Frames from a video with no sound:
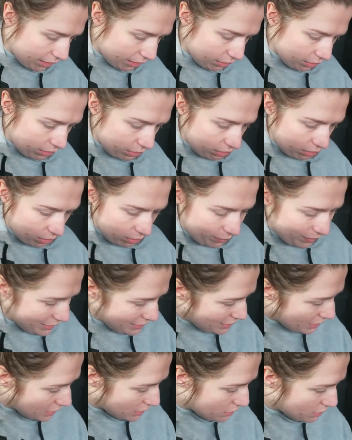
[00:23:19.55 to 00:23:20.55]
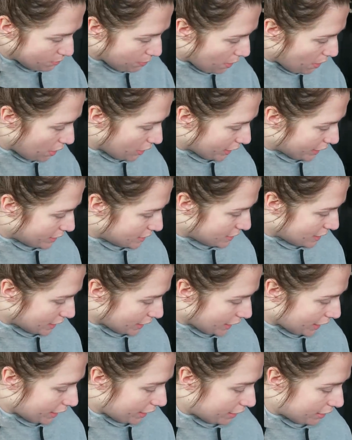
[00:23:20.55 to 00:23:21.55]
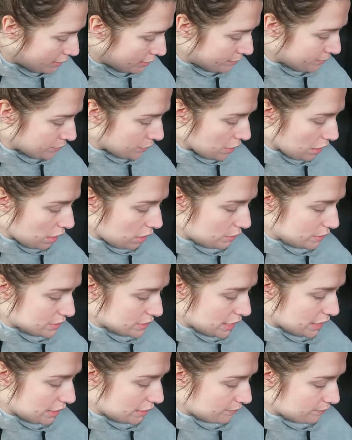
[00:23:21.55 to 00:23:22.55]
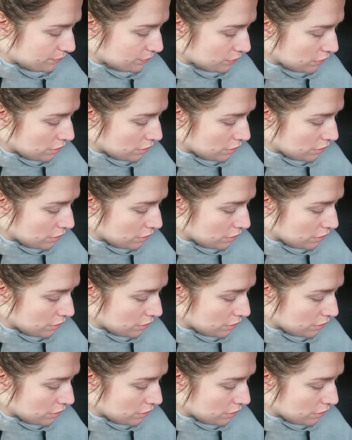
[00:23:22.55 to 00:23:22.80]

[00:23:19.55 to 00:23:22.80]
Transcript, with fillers: Oh, where's the parking ticket? Oh, it's here.